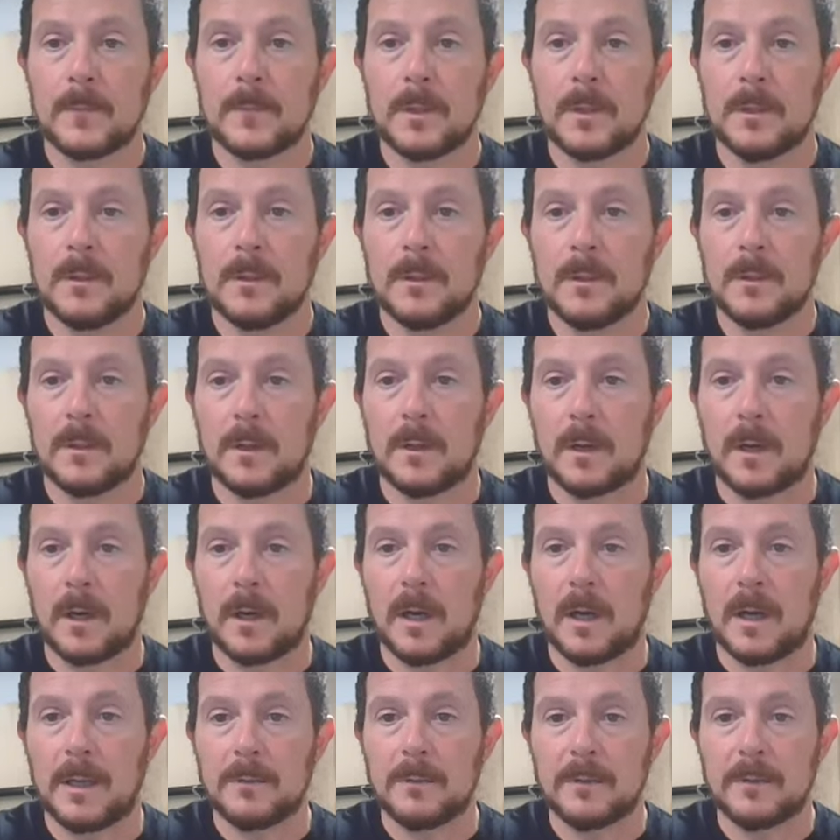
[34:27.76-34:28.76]
All
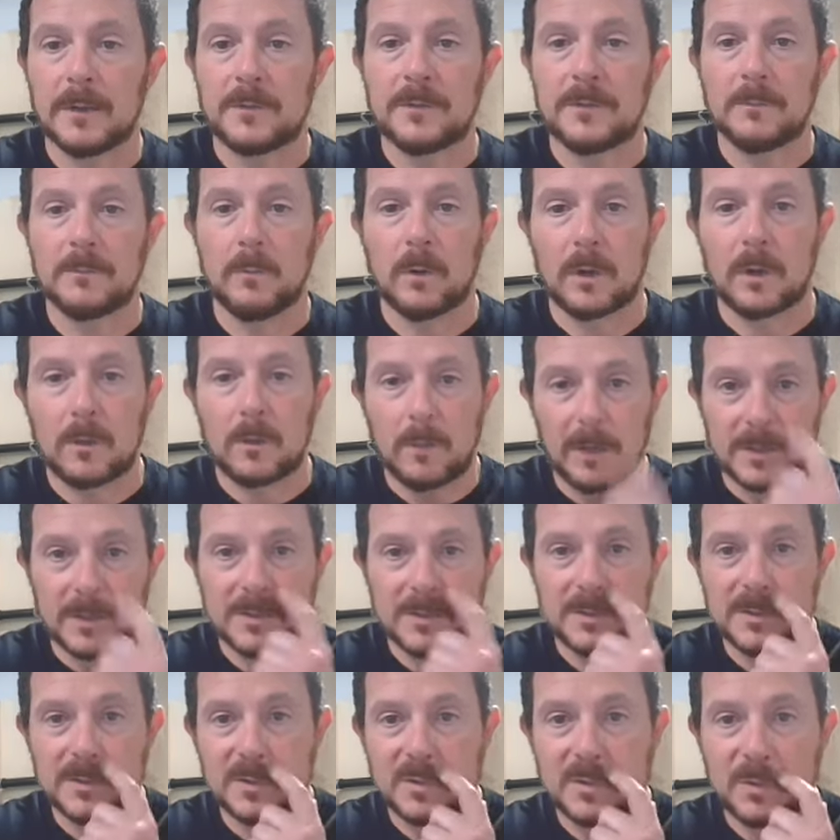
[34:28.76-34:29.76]
right. We've got some more
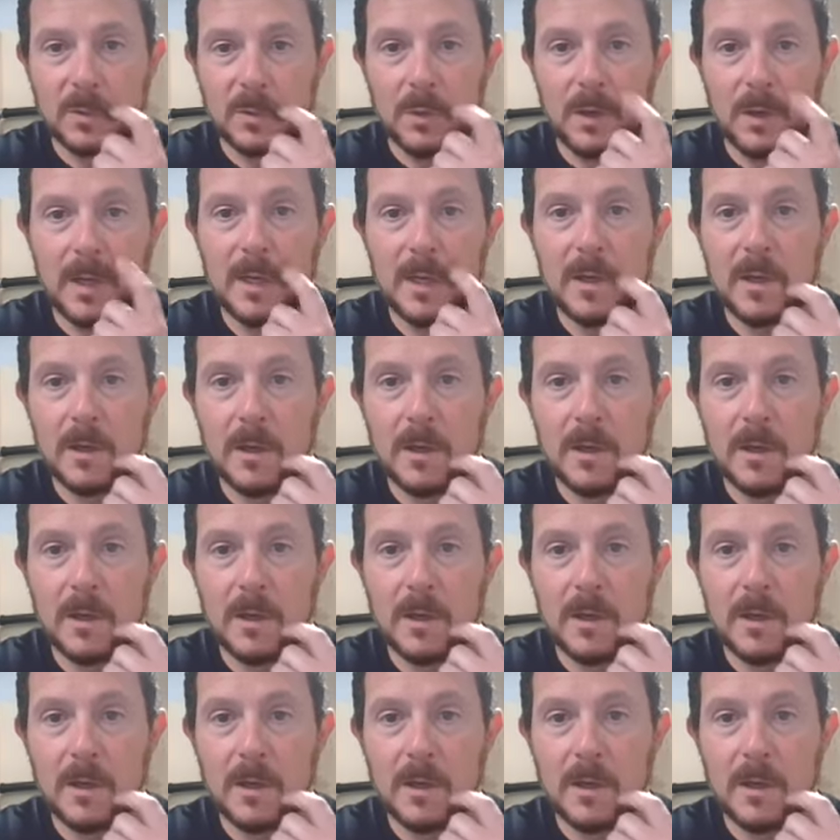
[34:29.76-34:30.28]
questions, Troy.